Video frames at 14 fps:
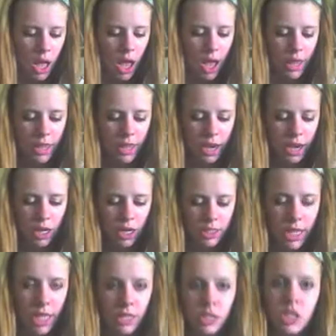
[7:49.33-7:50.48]
Their
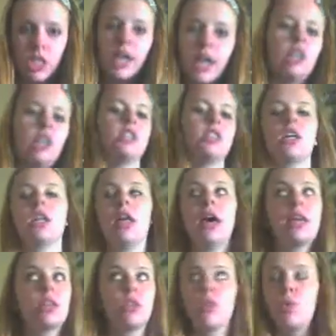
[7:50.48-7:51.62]
desk chairs, they're
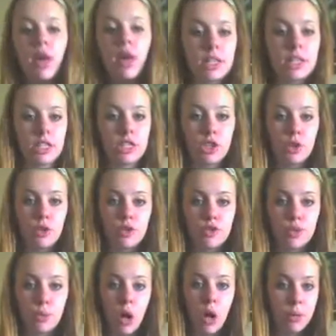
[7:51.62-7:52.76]
like the ones I showed you
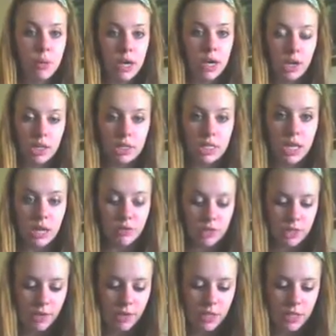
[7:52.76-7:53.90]
from Walmart, are on sale for
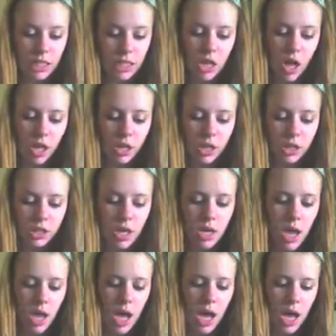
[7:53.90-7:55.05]
$17.
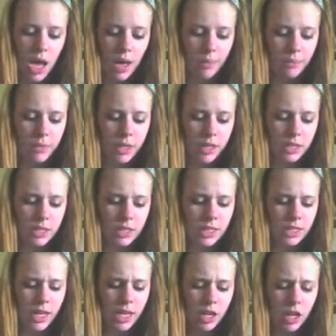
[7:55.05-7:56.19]
There's this
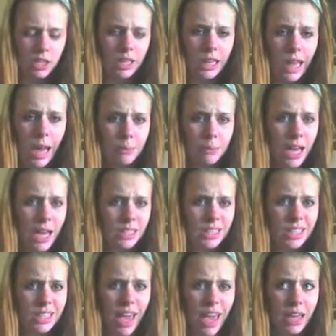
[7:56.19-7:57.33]
thing called a lap
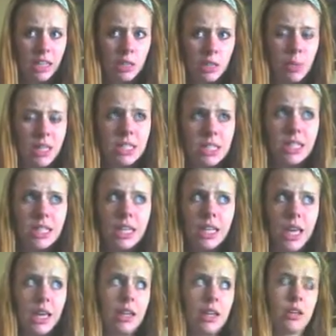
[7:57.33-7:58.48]
desk, and it's basically
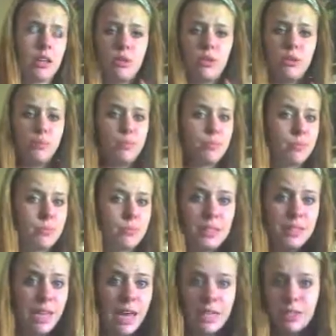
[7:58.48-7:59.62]
like a little
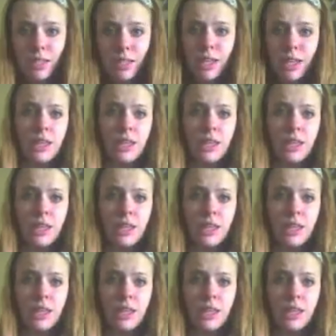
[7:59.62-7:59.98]
desk